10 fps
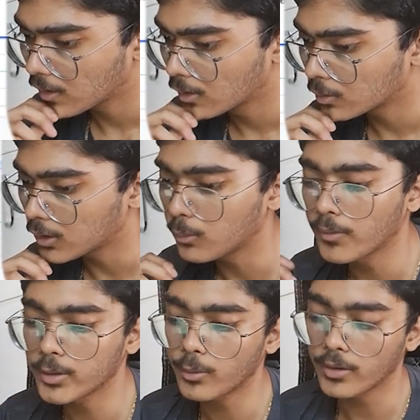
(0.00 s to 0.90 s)
So this one
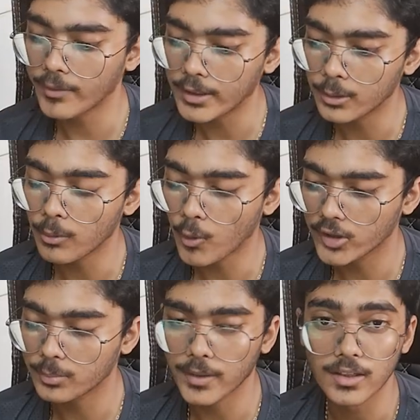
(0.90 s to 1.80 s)
went into a
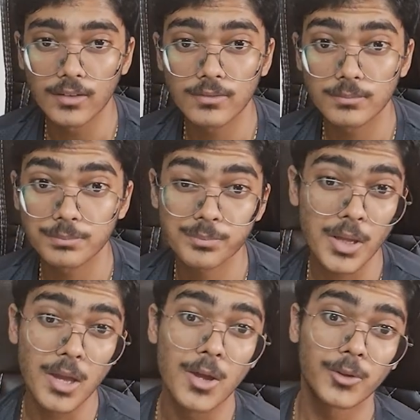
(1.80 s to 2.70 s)
voicemail.
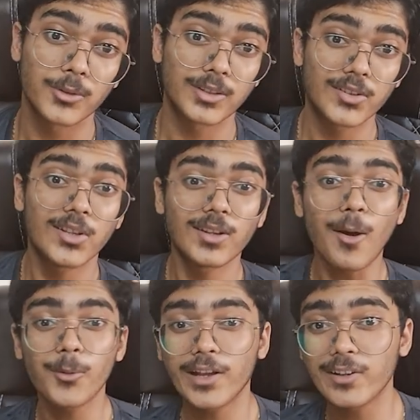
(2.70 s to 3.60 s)
So this is how
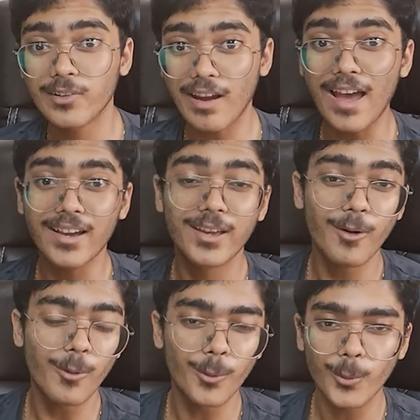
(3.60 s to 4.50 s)
you can track
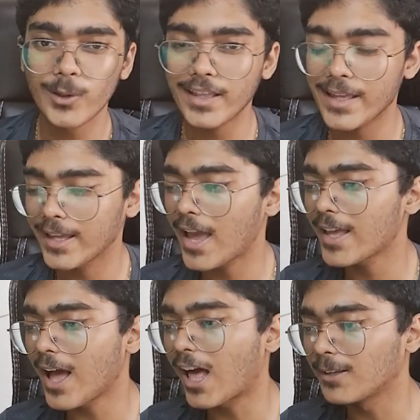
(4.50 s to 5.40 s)
your whole AI
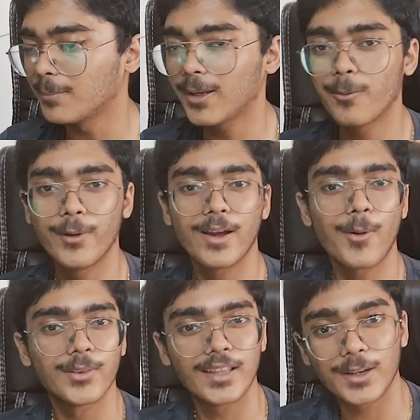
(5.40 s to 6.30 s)
army going
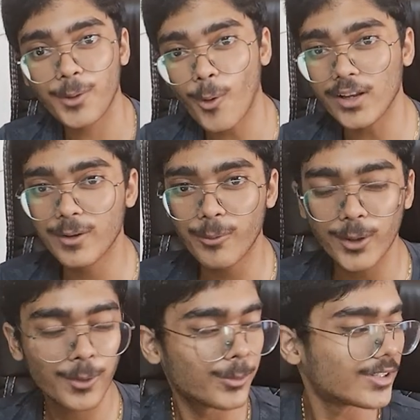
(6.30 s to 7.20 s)
out there calling for
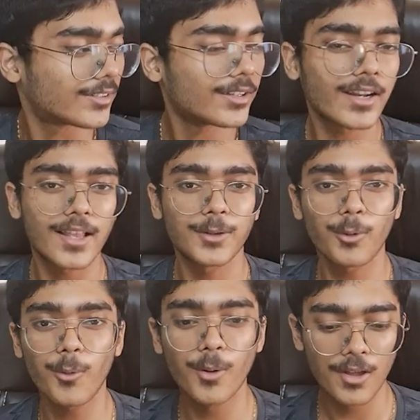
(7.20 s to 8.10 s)
you. You just sit
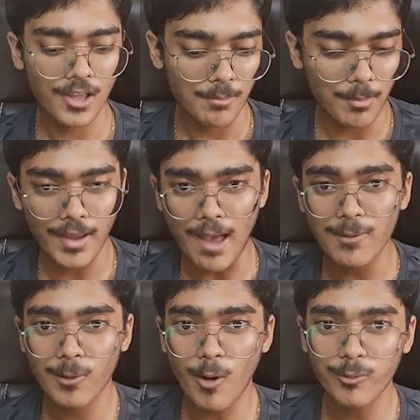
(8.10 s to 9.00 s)
and maybe have a
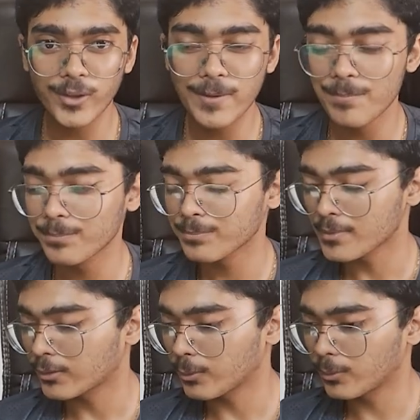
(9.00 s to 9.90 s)
coffee.
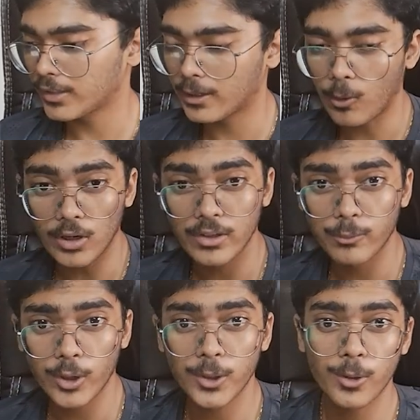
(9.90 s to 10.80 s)
So they're calling
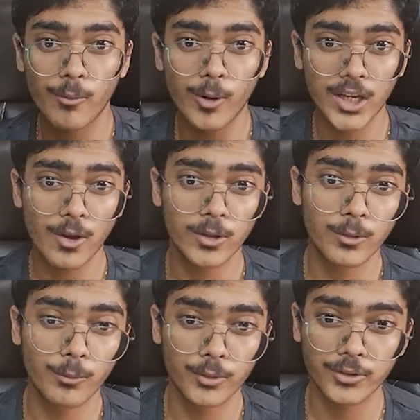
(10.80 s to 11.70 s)
for you. You're working on
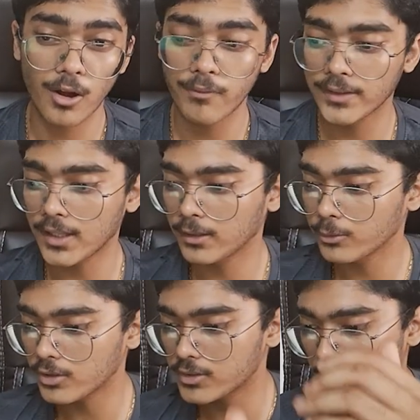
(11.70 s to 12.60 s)
your stuff, and then you
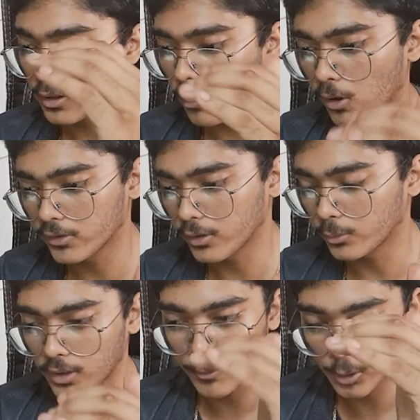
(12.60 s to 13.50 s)
just check the call status. So
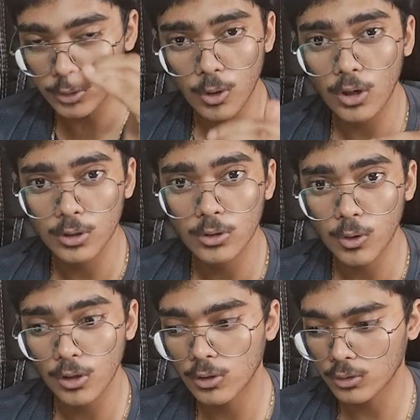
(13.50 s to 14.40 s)
they were not called, not
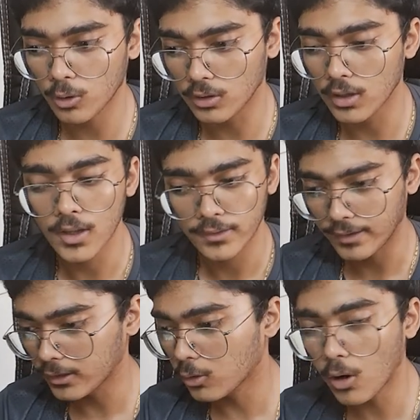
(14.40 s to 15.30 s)
called, not called.
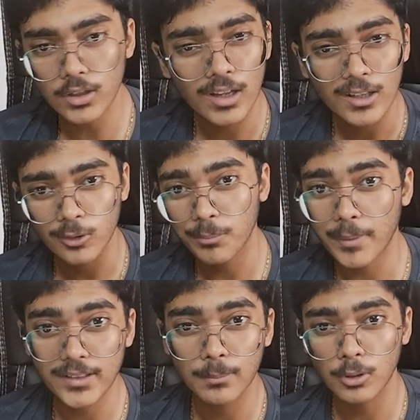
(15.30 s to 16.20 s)
Second call, not
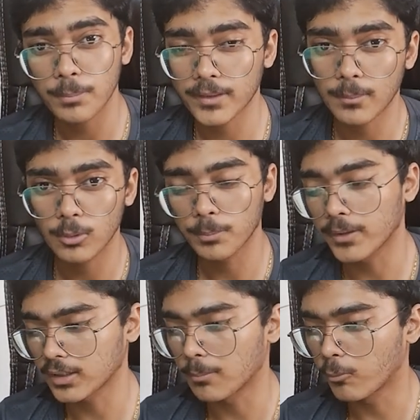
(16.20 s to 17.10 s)
picked up, not picked up, not
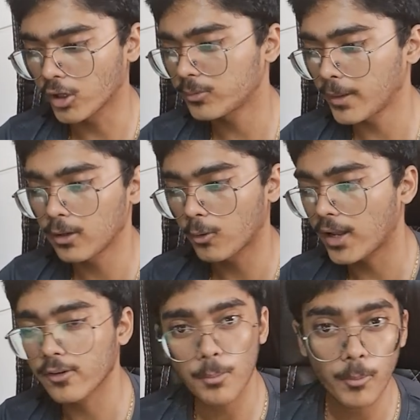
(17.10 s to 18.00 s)
picked up. Voicemail. Okay, I'll
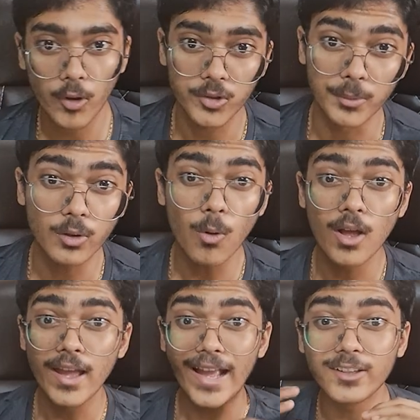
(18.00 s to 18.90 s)
drop a voicemail. So
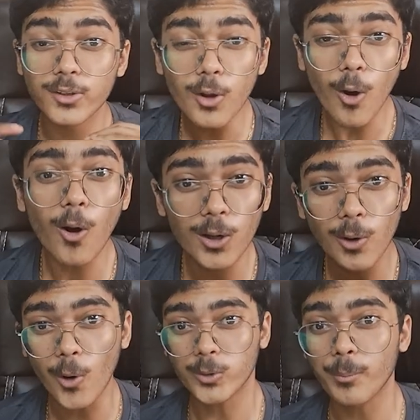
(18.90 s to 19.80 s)
it's all
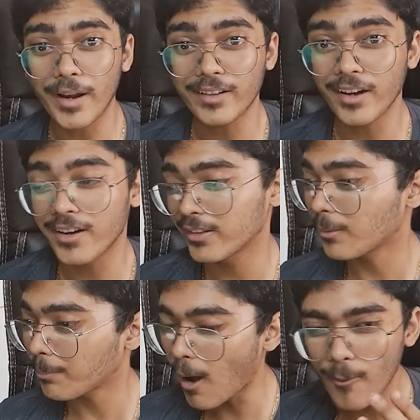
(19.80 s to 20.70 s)
automated. The
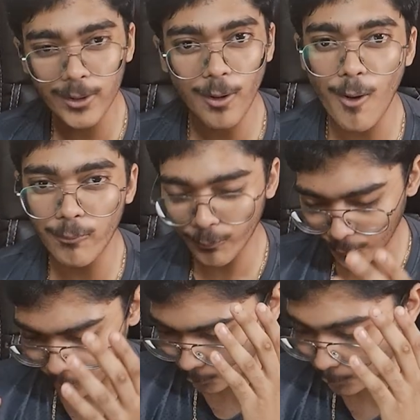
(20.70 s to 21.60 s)
power of
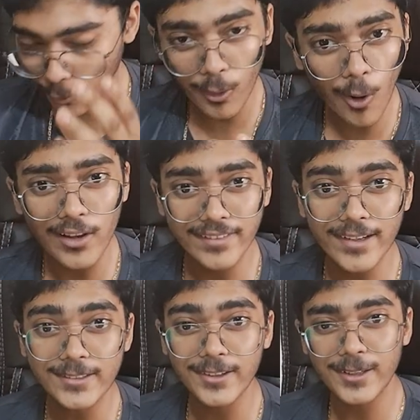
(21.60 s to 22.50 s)
call
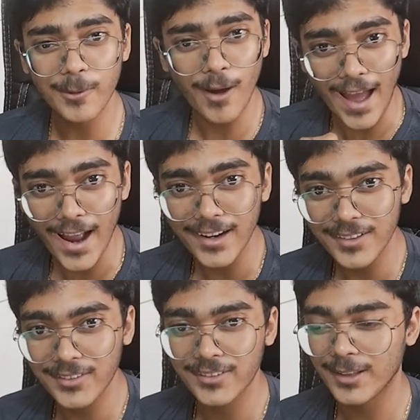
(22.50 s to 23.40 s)
center in your
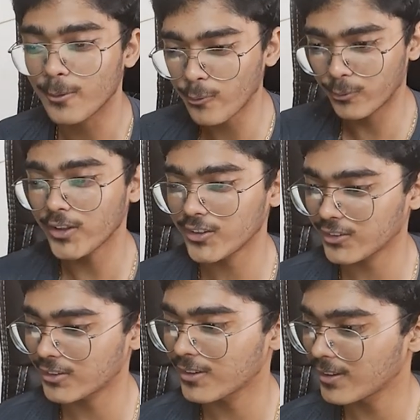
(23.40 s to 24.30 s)
hands, in your fist.